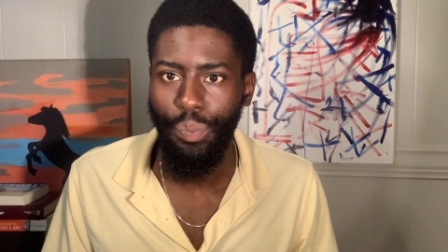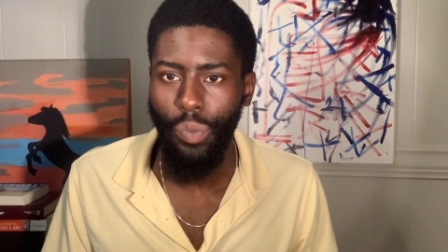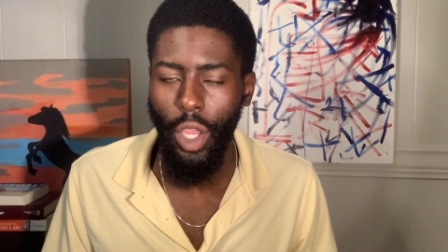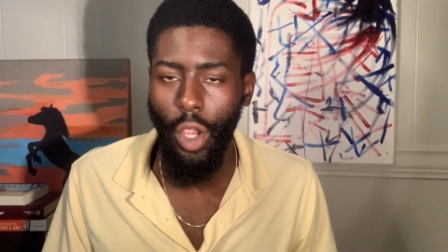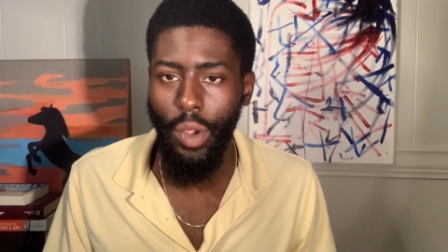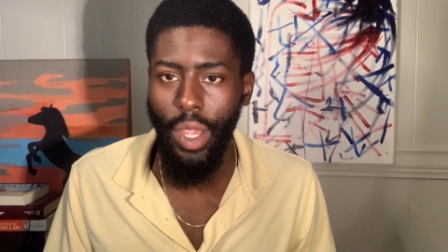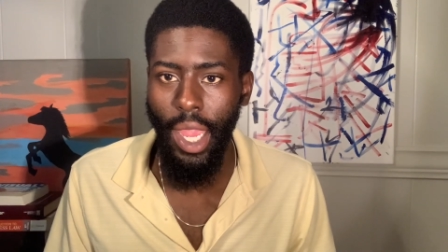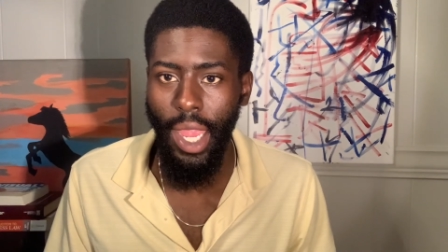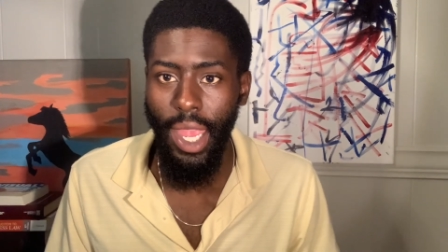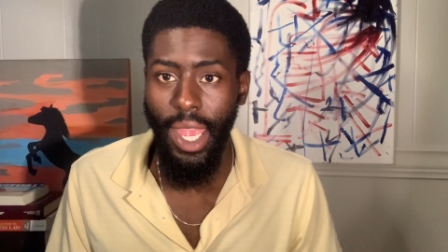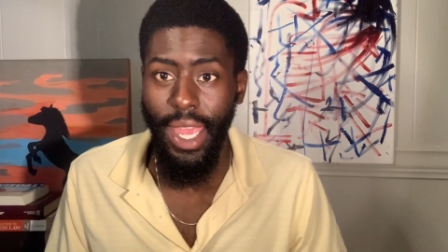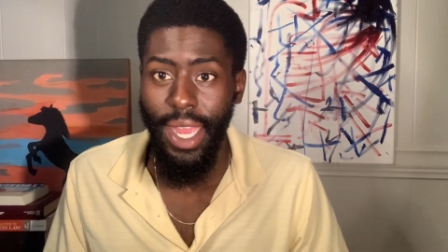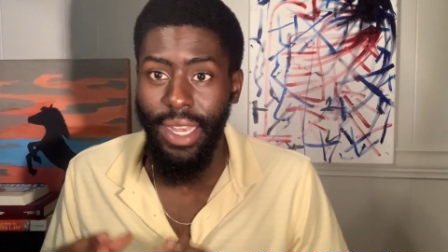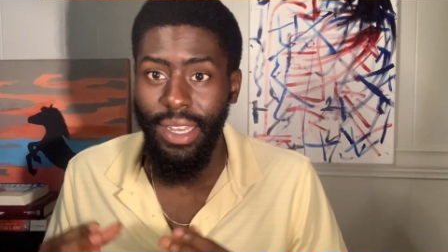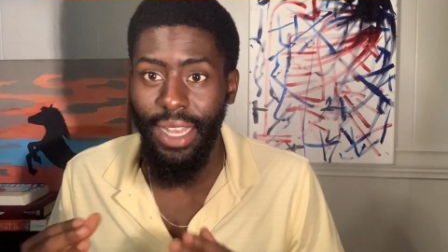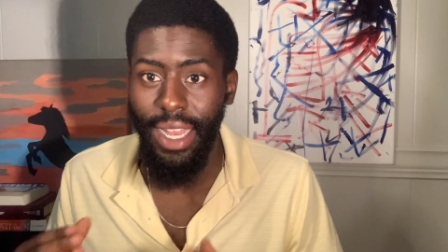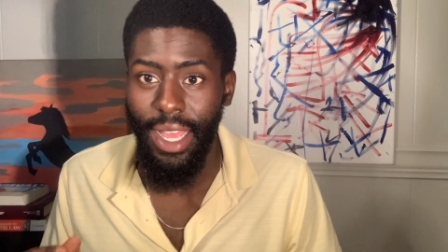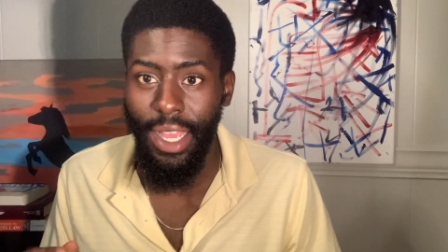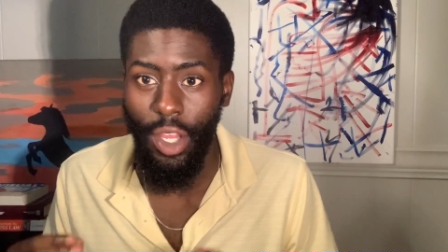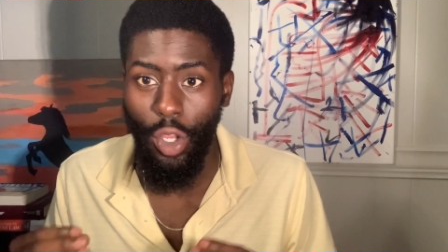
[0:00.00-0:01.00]
Okay,
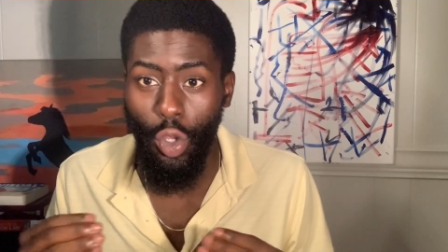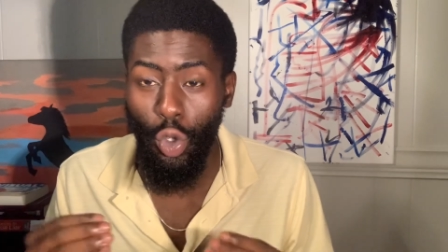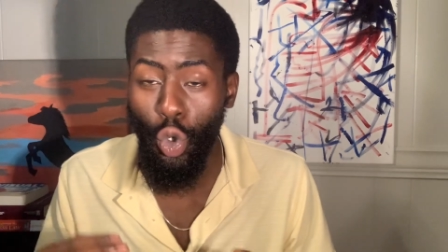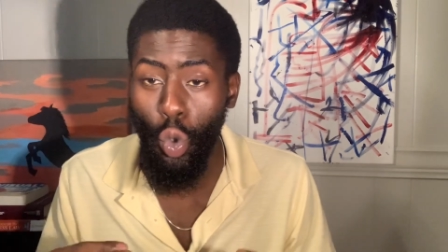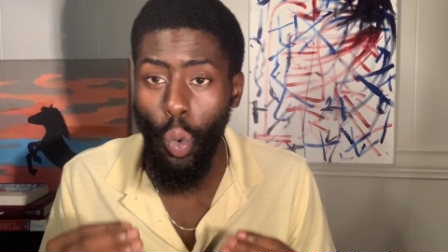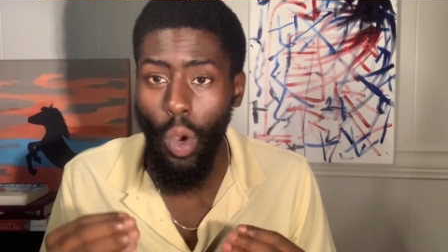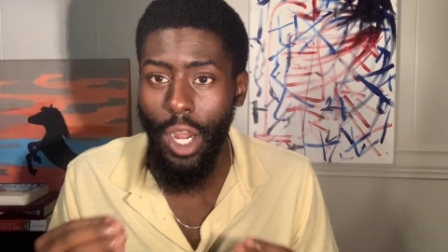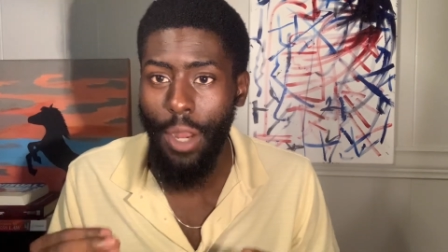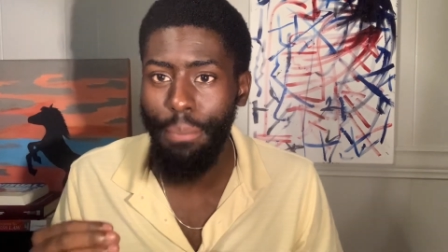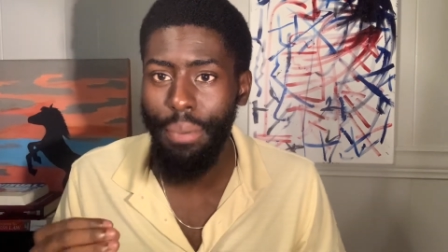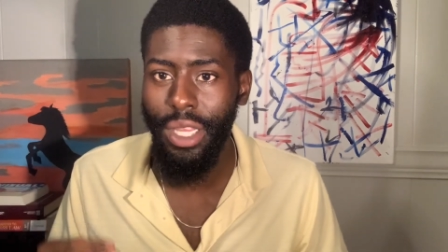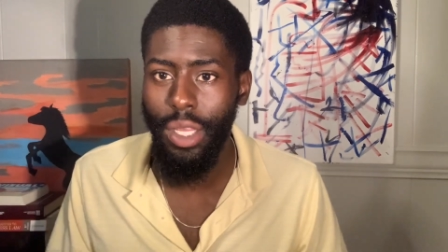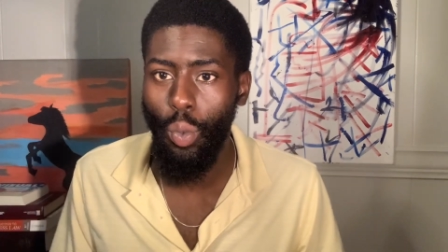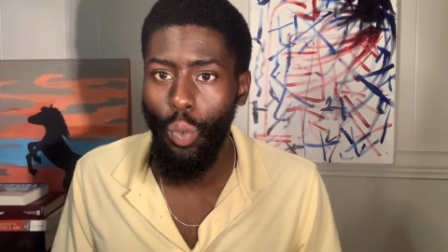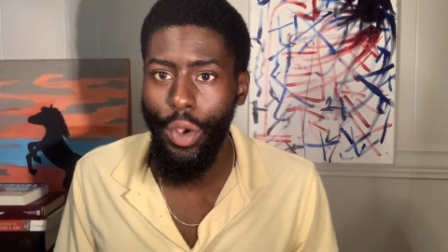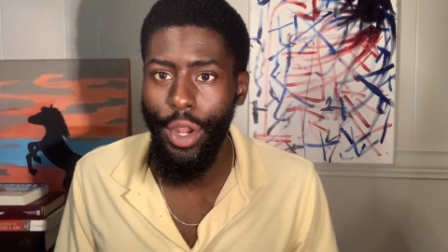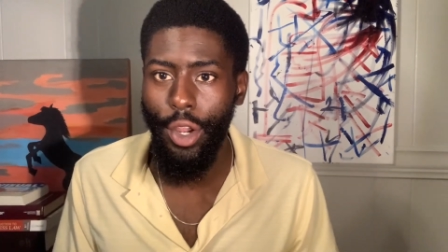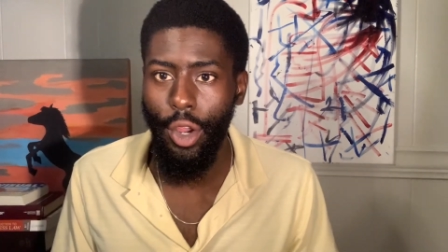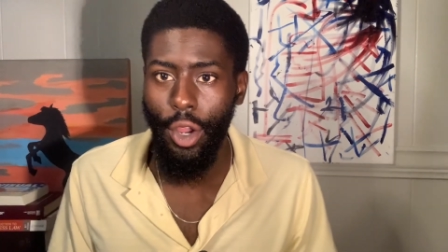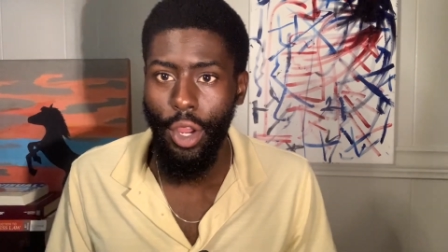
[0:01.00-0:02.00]
you want to be the
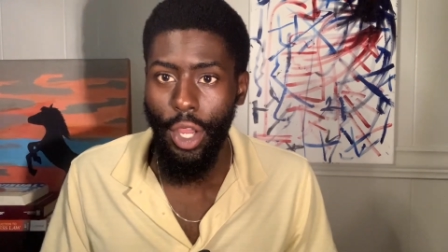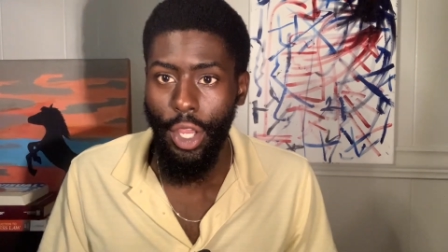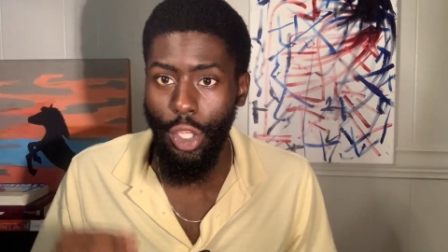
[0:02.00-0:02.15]
winner.